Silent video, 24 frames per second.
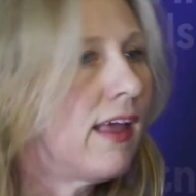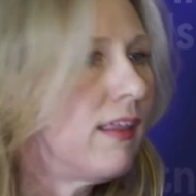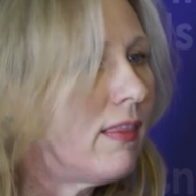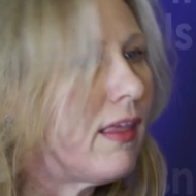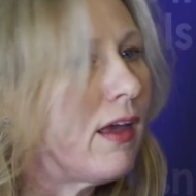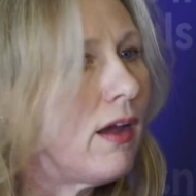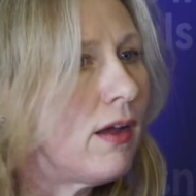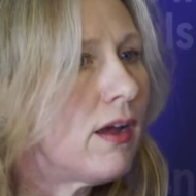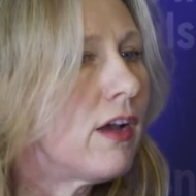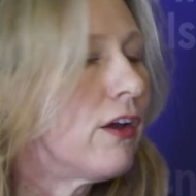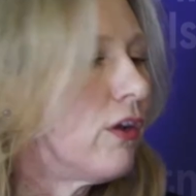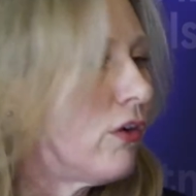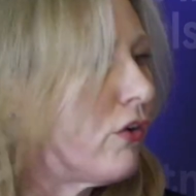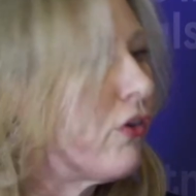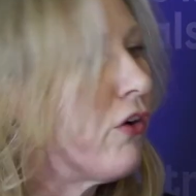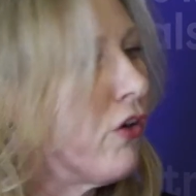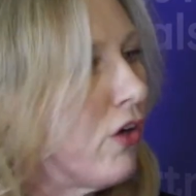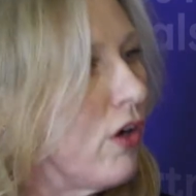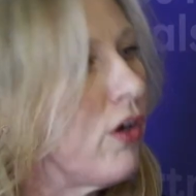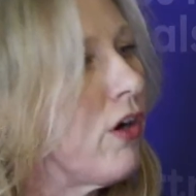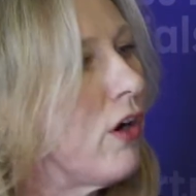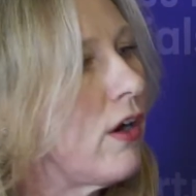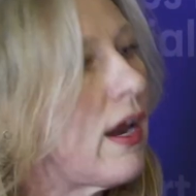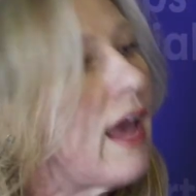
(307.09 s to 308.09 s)
they
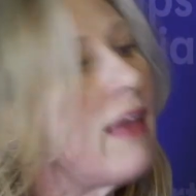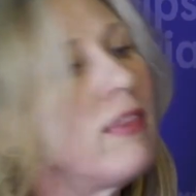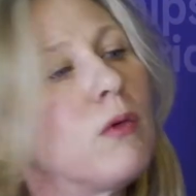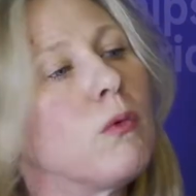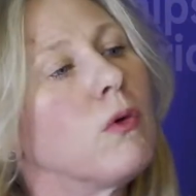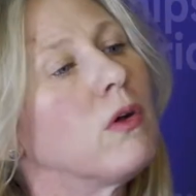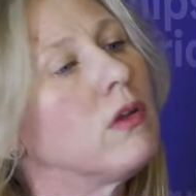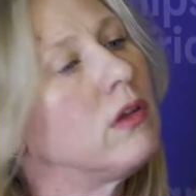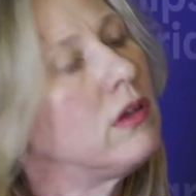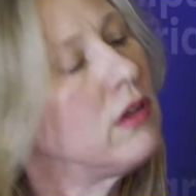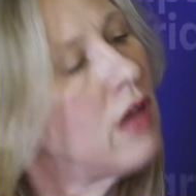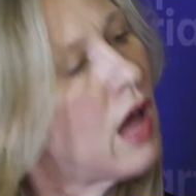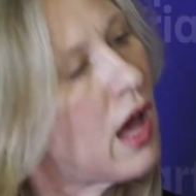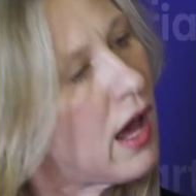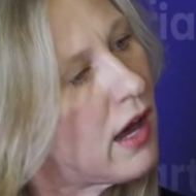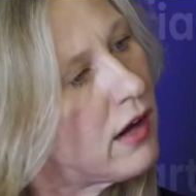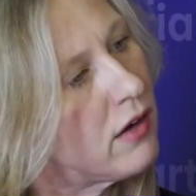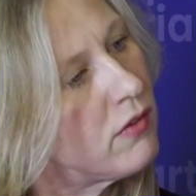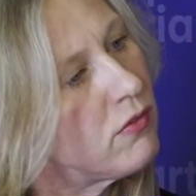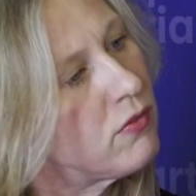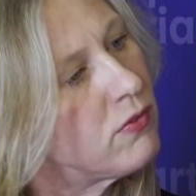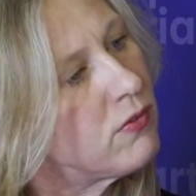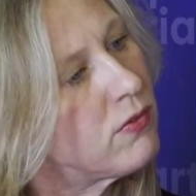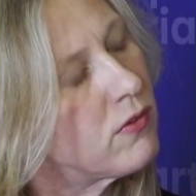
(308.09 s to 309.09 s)
concurred, and there were a lot
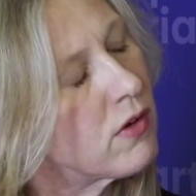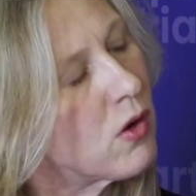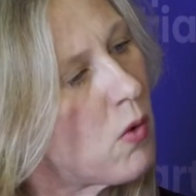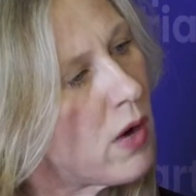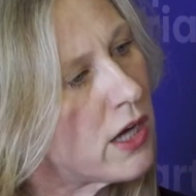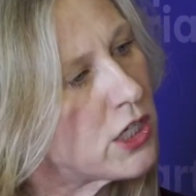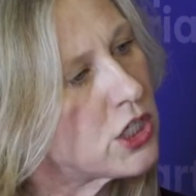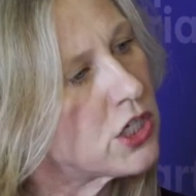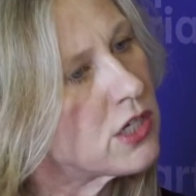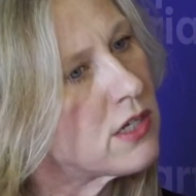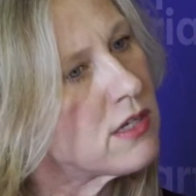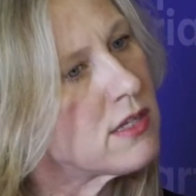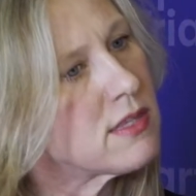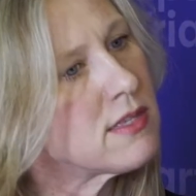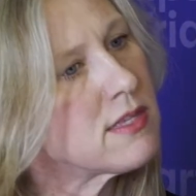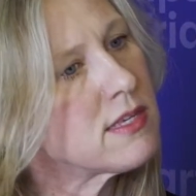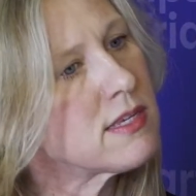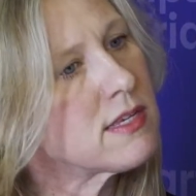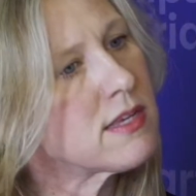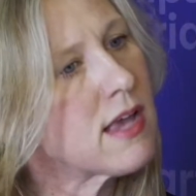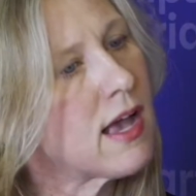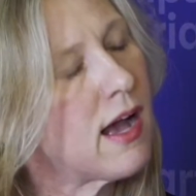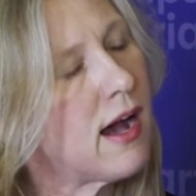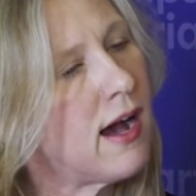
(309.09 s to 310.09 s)
of
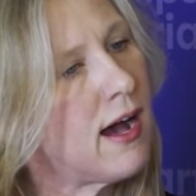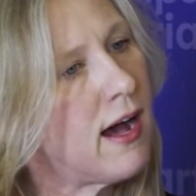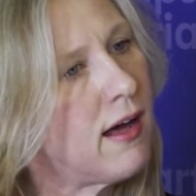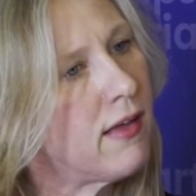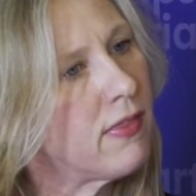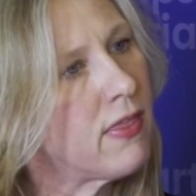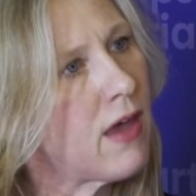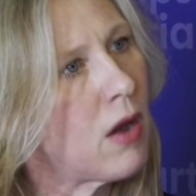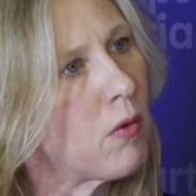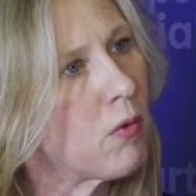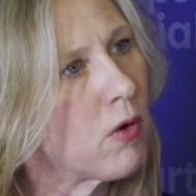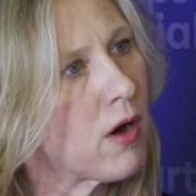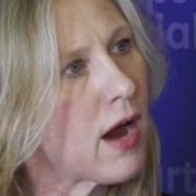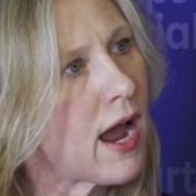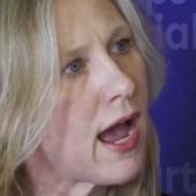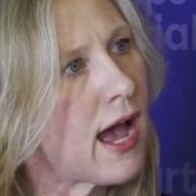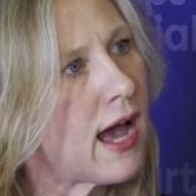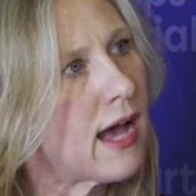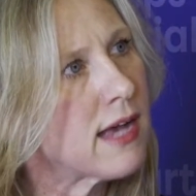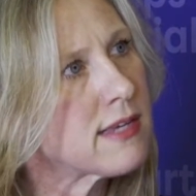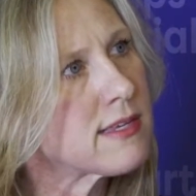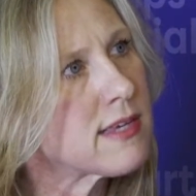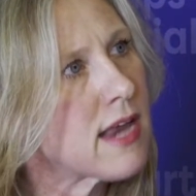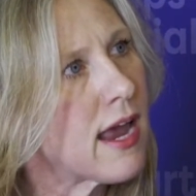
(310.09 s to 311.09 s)
questions that were
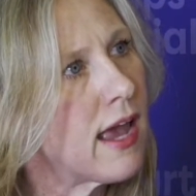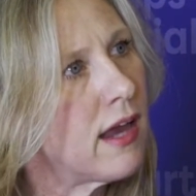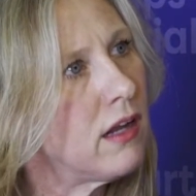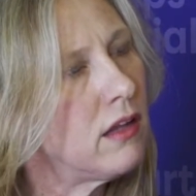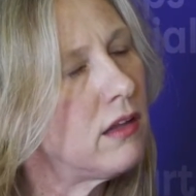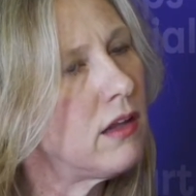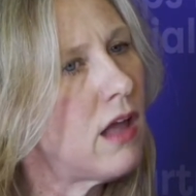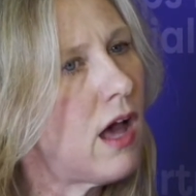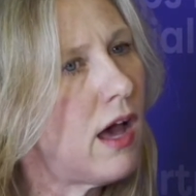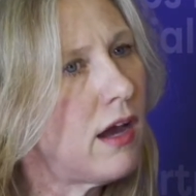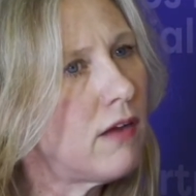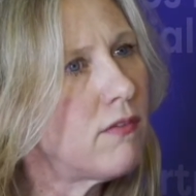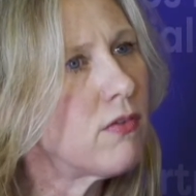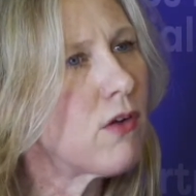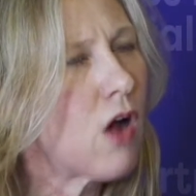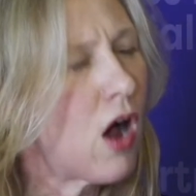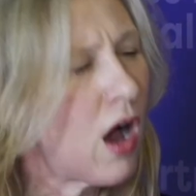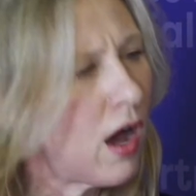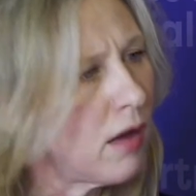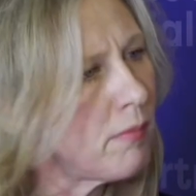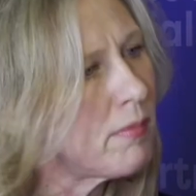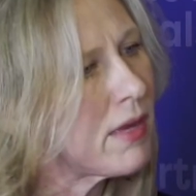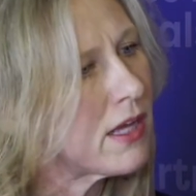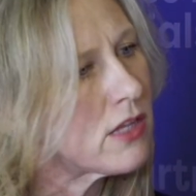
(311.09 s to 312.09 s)
asked, and a lot of
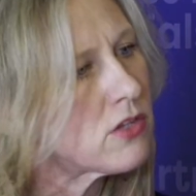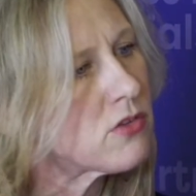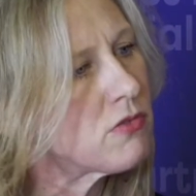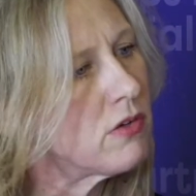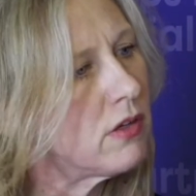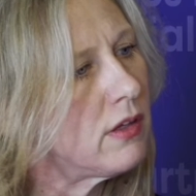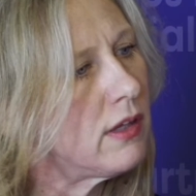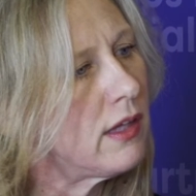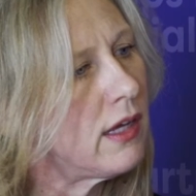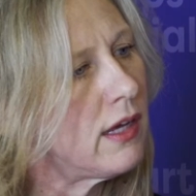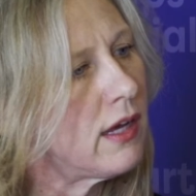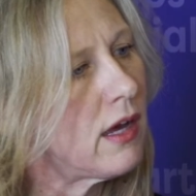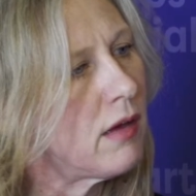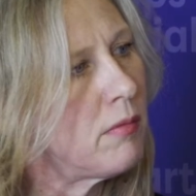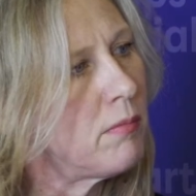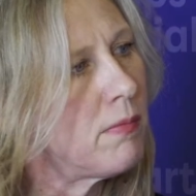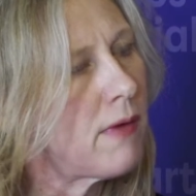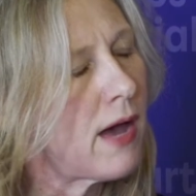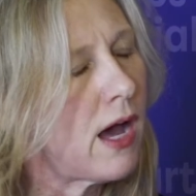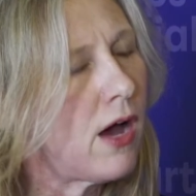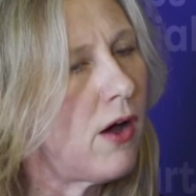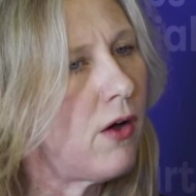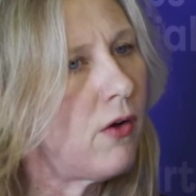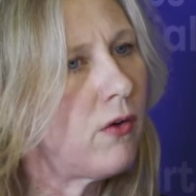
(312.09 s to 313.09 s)
comments really
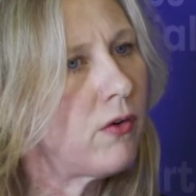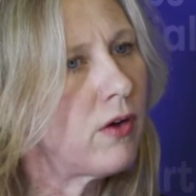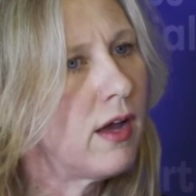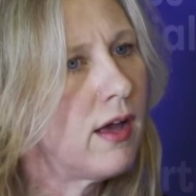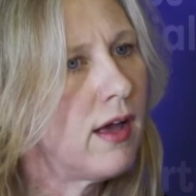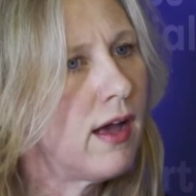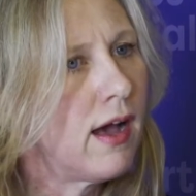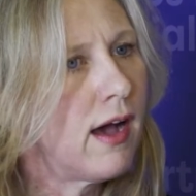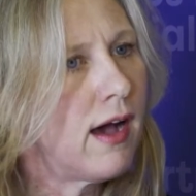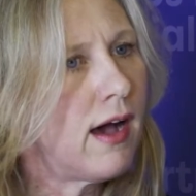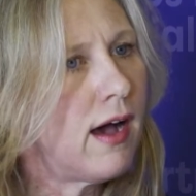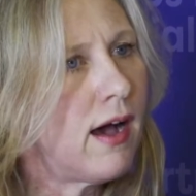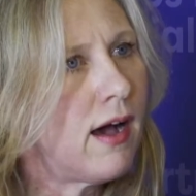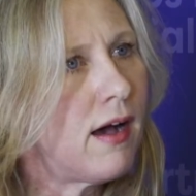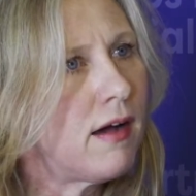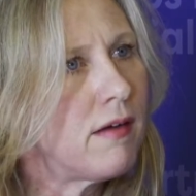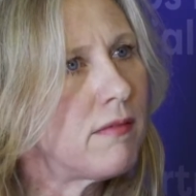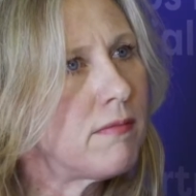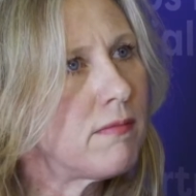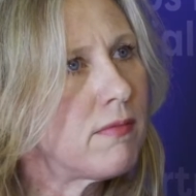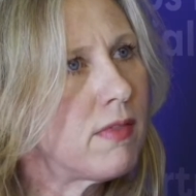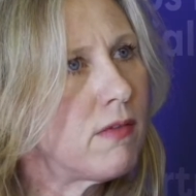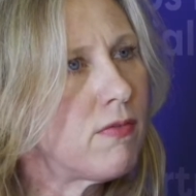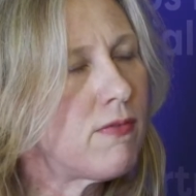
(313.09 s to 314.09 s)
about
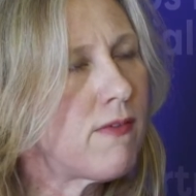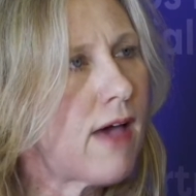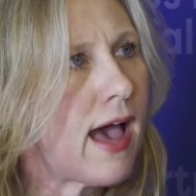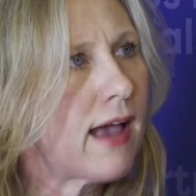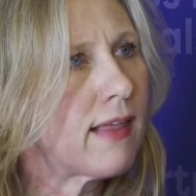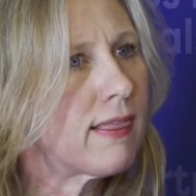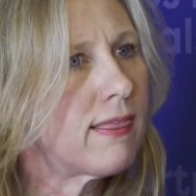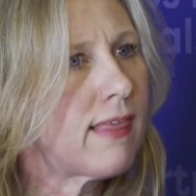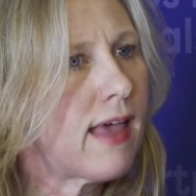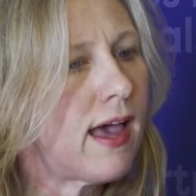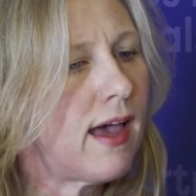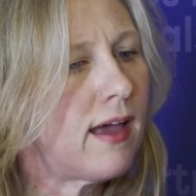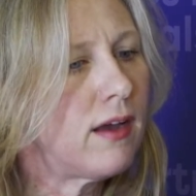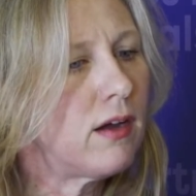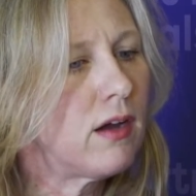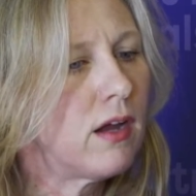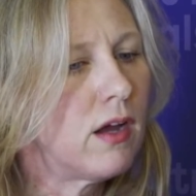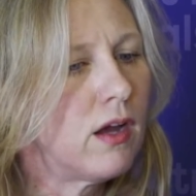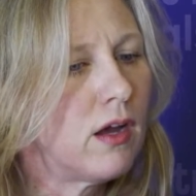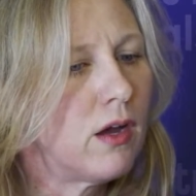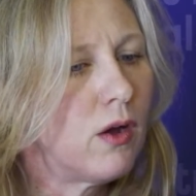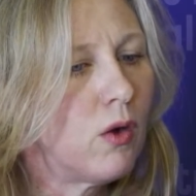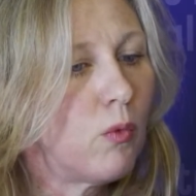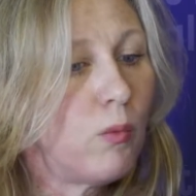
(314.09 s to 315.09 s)
the fact that
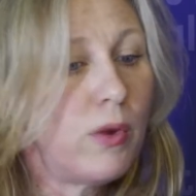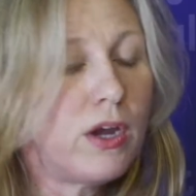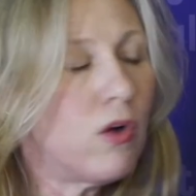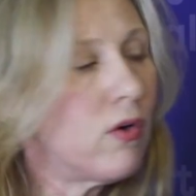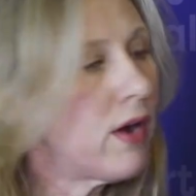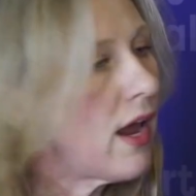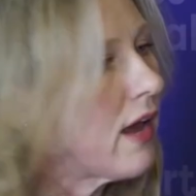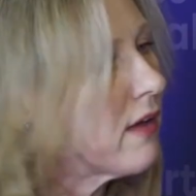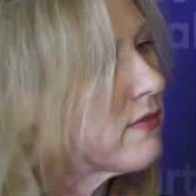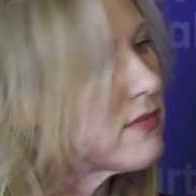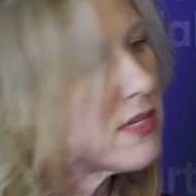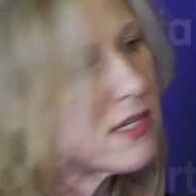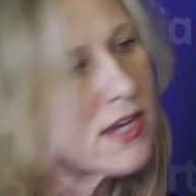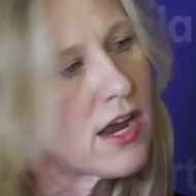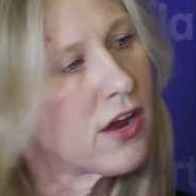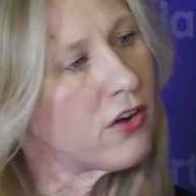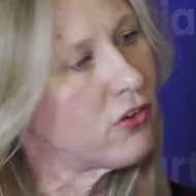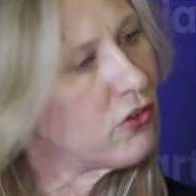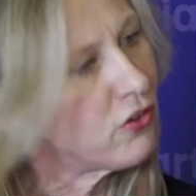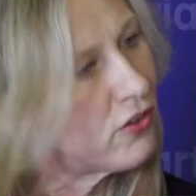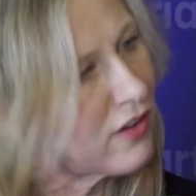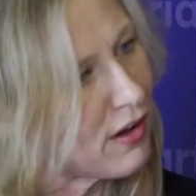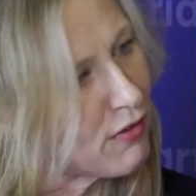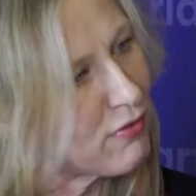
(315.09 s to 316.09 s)
we don't have
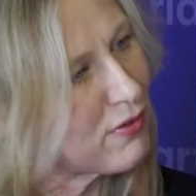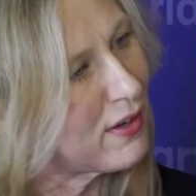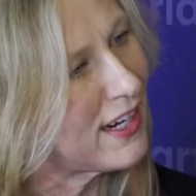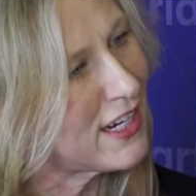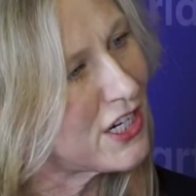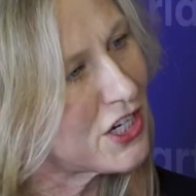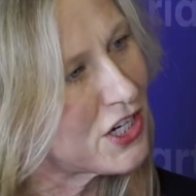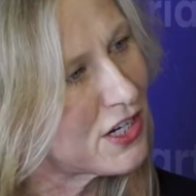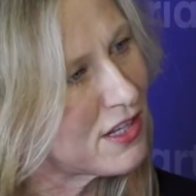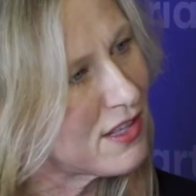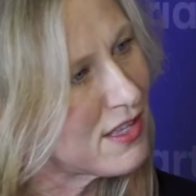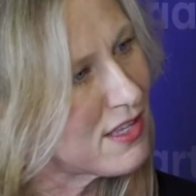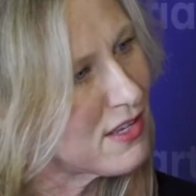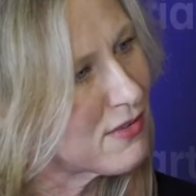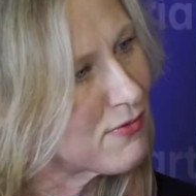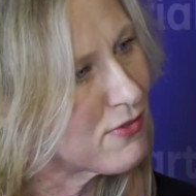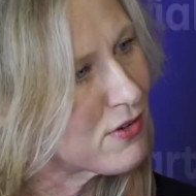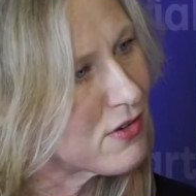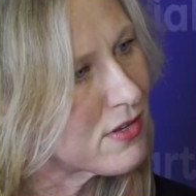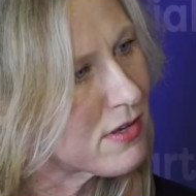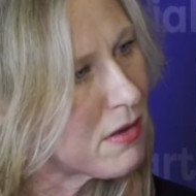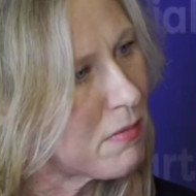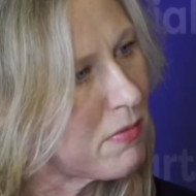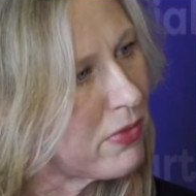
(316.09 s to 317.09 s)
standard definitions for
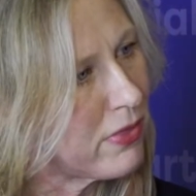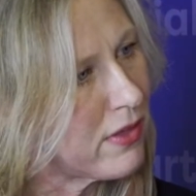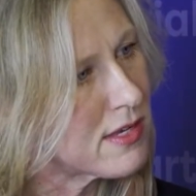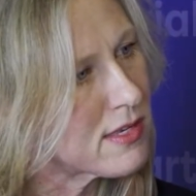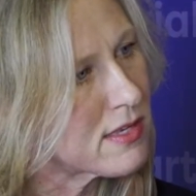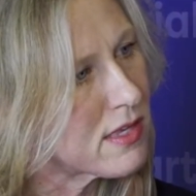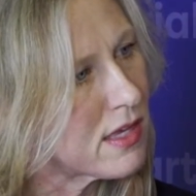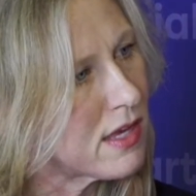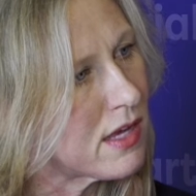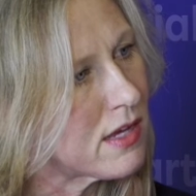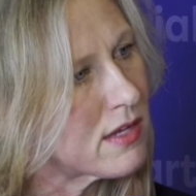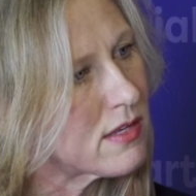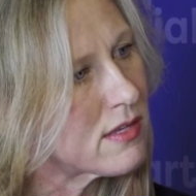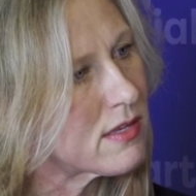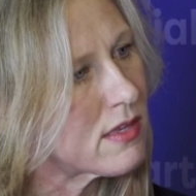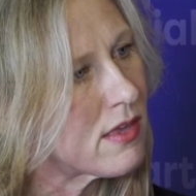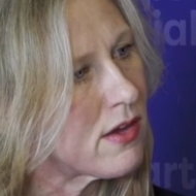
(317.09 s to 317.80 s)
some of these things.